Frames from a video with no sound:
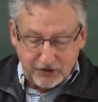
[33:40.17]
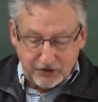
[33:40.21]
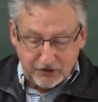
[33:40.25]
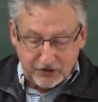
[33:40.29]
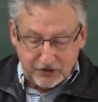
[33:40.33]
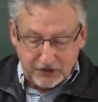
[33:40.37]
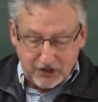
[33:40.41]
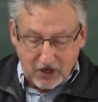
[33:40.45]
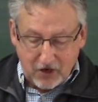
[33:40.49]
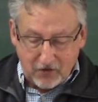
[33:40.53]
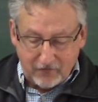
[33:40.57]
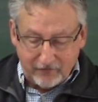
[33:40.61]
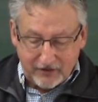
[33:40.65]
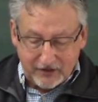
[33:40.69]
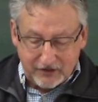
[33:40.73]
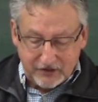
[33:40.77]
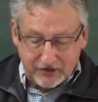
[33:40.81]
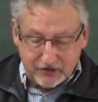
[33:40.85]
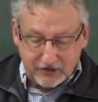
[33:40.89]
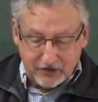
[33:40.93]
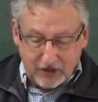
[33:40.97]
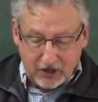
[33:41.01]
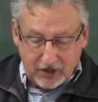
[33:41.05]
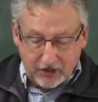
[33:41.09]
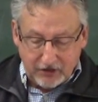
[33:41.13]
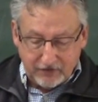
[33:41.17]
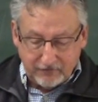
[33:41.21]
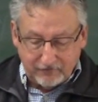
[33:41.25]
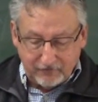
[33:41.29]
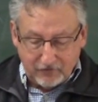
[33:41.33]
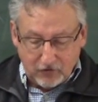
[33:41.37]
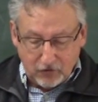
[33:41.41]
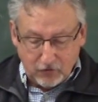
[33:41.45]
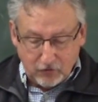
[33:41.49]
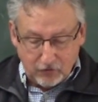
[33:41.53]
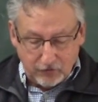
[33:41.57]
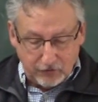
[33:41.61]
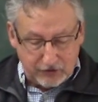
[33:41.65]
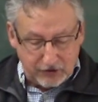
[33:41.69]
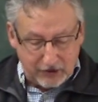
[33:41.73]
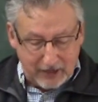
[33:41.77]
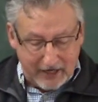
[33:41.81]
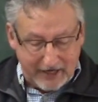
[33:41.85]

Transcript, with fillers: itself as it unfolds,